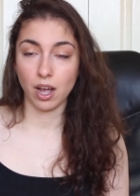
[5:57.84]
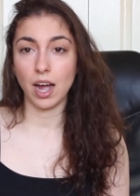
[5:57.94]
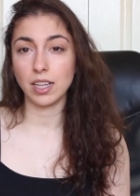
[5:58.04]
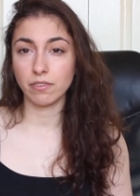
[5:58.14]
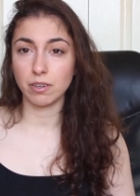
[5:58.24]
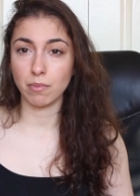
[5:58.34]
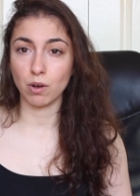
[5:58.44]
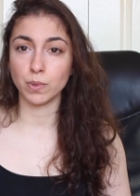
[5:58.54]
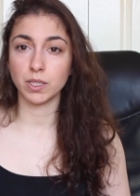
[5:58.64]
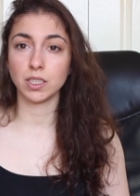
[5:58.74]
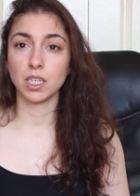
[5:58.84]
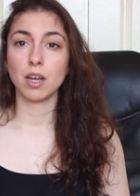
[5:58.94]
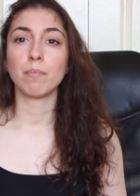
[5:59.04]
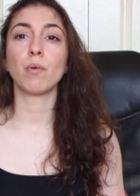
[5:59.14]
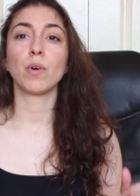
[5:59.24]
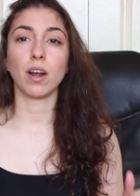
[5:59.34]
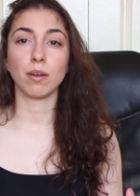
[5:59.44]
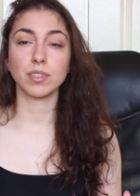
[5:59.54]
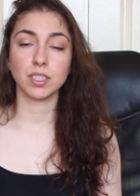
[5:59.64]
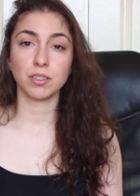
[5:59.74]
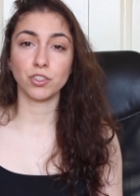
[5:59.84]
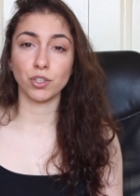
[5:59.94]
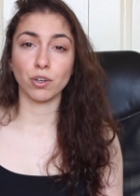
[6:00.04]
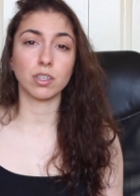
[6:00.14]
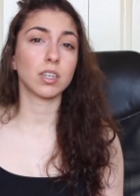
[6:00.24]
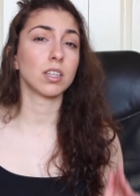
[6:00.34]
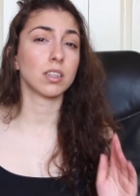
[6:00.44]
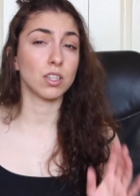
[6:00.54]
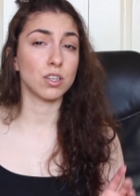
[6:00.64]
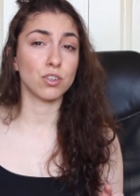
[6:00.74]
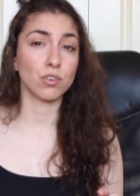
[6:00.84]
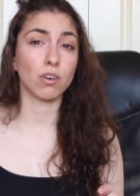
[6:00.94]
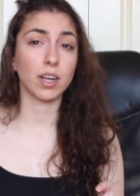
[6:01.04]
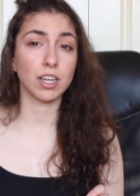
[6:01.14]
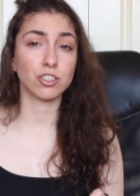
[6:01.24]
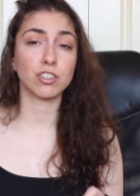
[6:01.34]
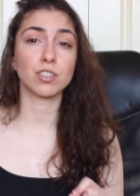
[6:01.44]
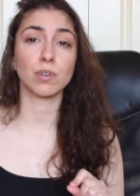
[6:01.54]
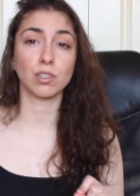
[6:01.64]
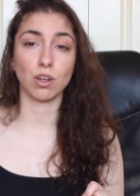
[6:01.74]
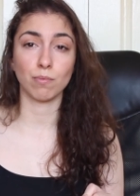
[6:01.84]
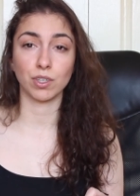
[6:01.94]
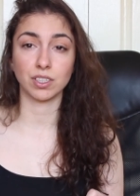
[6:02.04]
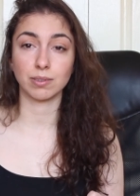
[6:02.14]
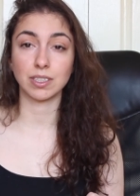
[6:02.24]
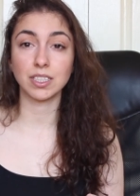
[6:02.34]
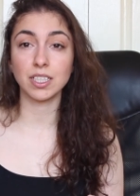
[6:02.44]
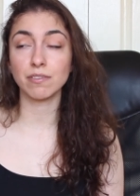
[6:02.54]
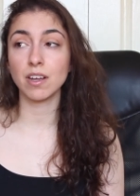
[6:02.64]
I live in Melbourne, but when I was in New York, the New York headshots were a lot more expensive.